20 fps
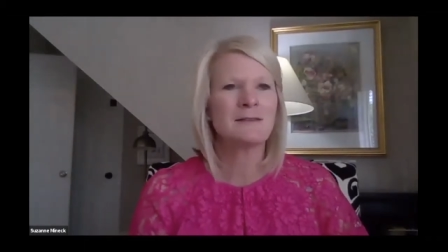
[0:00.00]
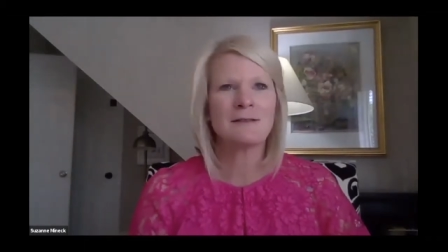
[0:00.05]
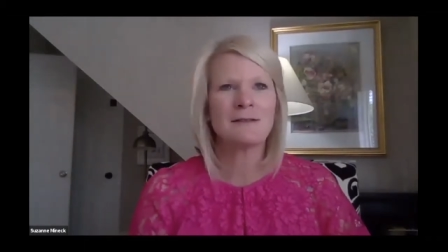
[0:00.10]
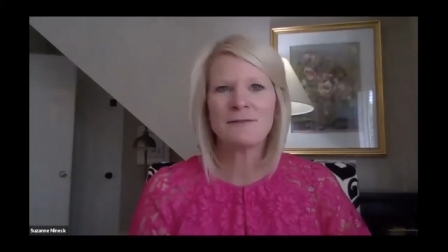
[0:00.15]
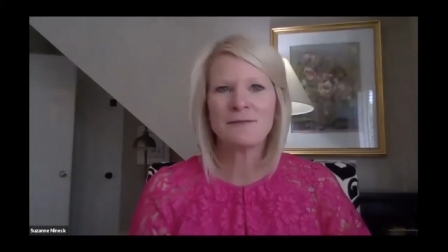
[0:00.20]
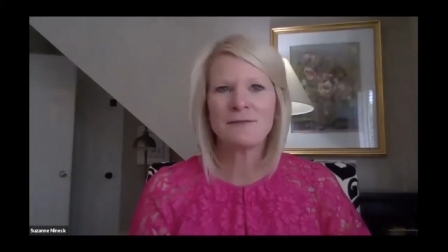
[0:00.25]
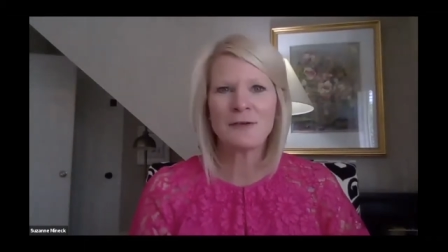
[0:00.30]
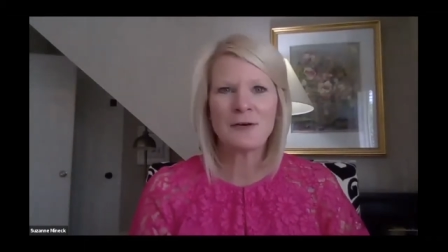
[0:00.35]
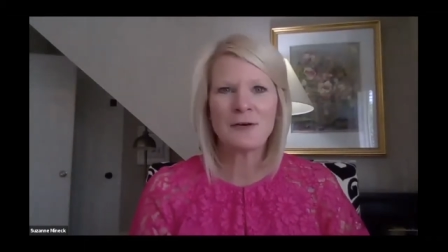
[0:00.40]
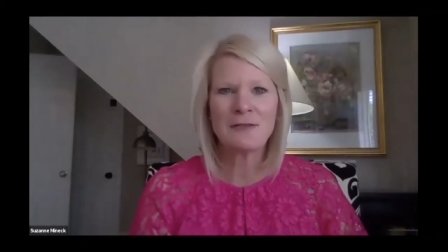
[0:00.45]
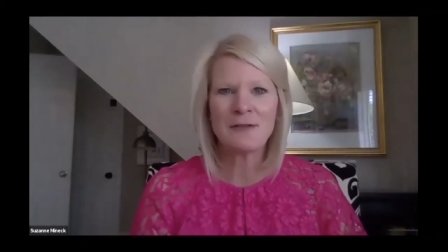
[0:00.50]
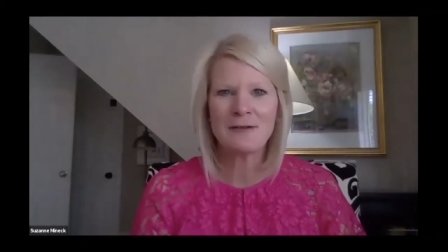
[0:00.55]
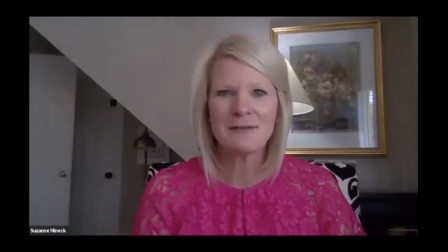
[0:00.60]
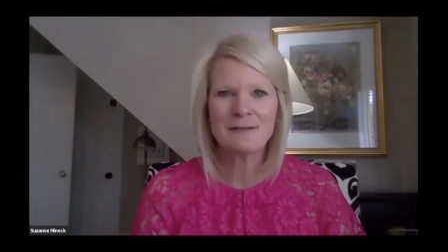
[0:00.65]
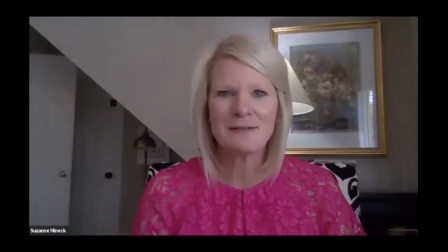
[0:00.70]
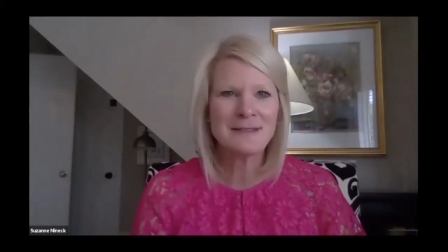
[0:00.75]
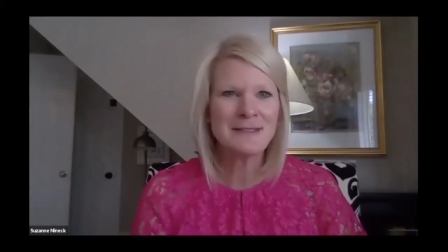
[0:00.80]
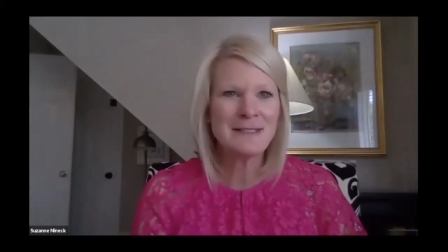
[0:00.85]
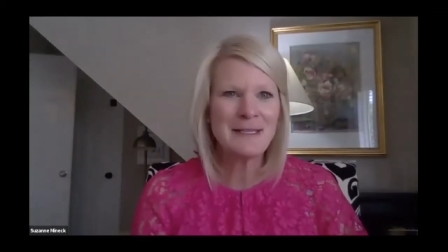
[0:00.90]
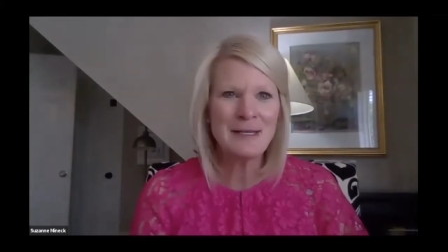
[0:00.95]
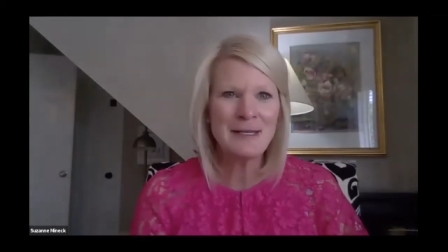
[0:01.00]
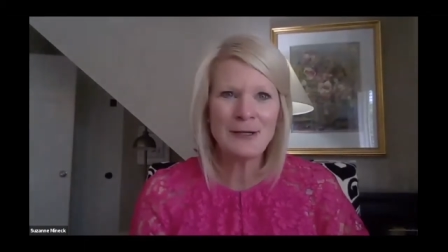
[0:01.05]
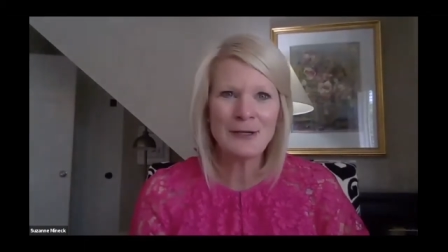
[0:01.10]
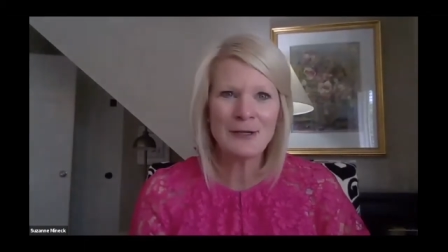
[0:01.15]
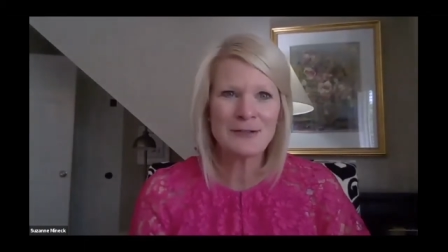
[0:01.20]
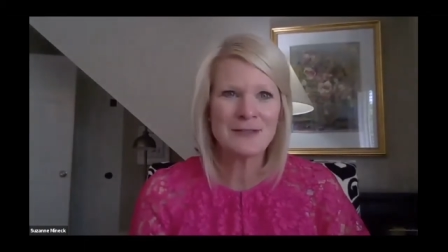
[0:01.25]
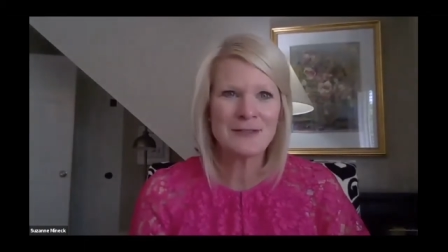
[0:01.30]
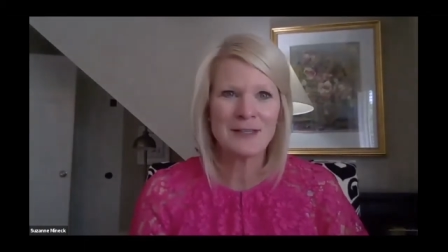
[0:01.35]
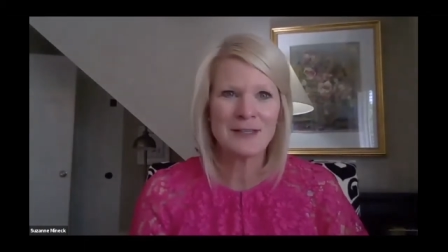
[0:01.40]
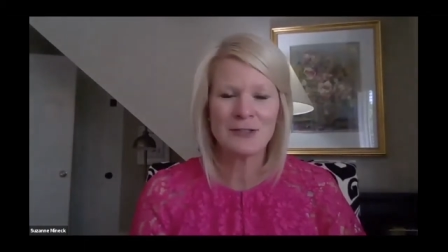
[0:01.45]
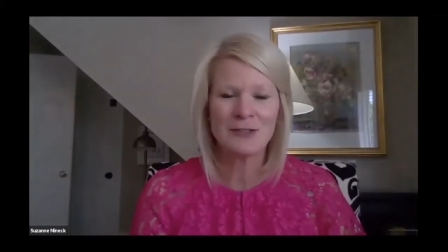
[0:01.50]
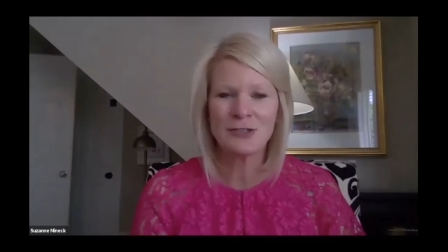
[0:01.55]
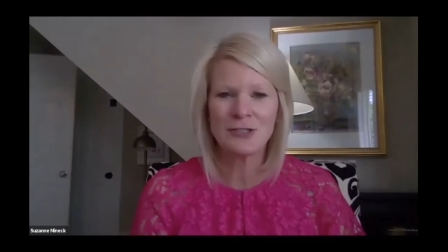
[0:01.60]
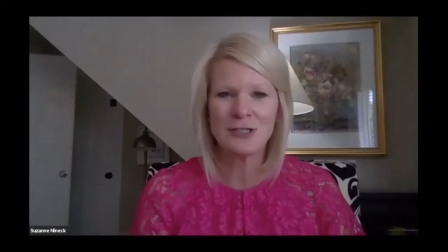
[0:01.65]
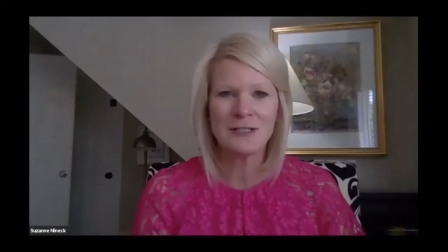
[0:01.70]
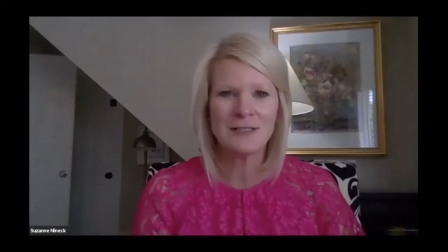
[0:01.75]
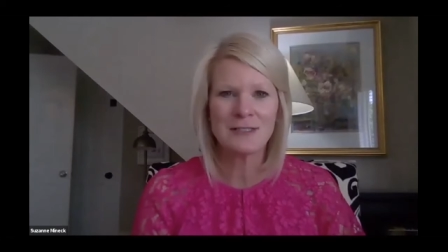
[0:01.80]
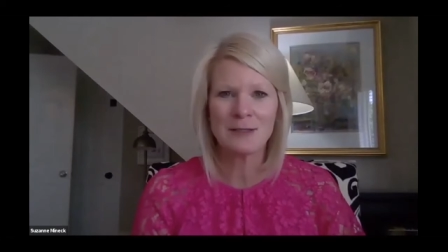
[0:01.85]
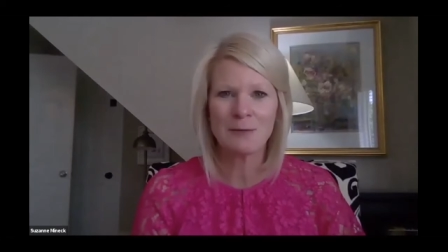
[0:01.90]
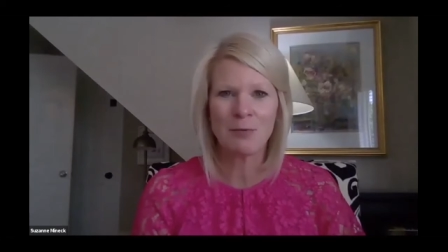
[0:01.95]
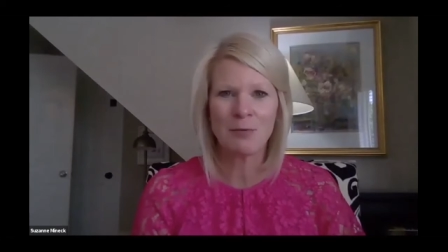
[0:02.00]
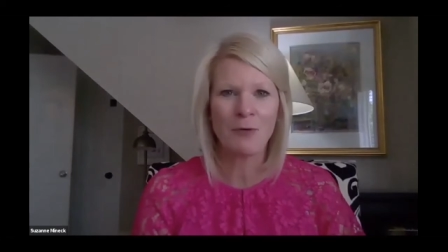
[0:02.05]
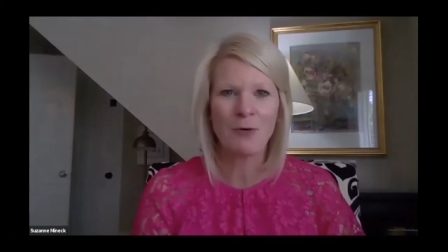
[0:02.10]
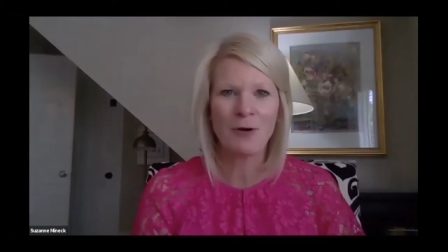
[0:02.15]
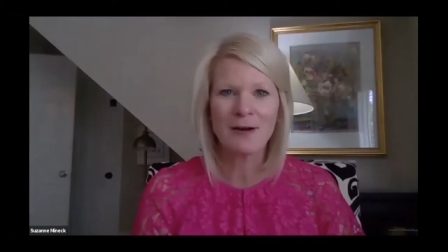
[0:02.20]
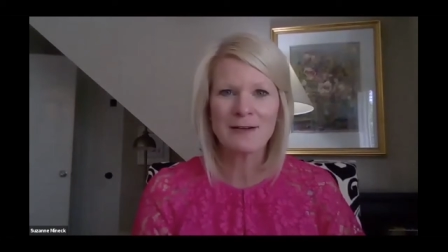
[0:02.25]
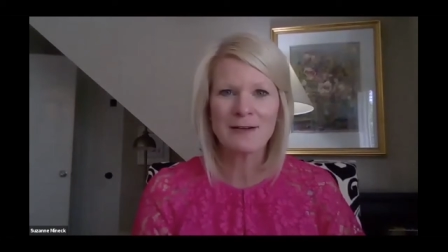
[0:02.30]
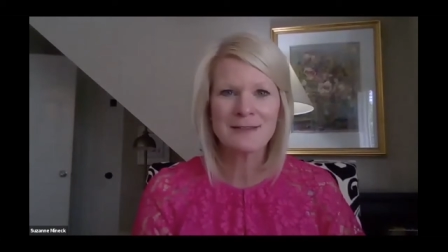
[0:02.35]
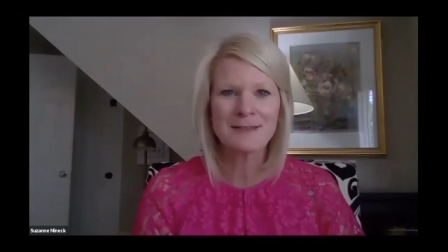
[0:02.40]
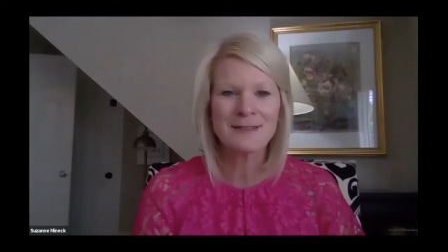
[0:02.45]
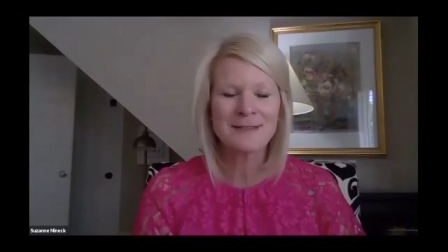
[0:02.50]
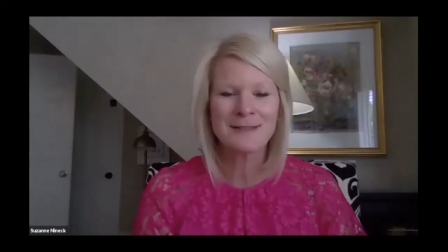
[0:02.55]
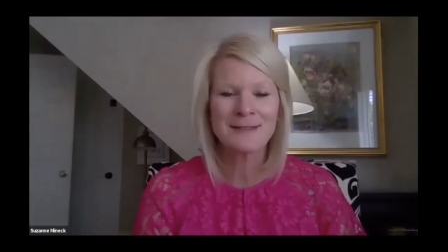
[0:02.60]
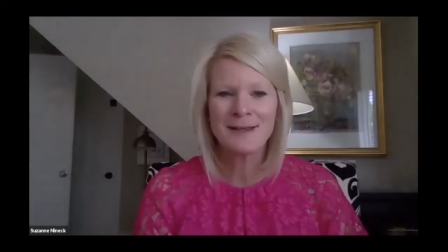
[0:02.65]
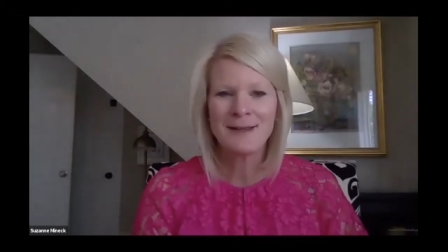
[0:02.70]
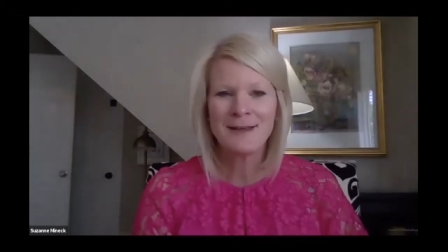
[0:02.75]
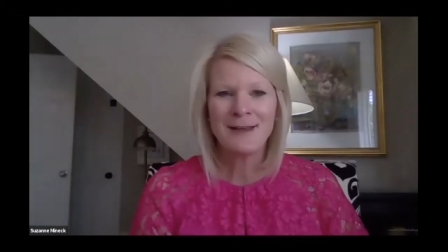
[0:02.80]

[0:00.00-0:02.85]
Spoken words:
and for the seniors that she supports,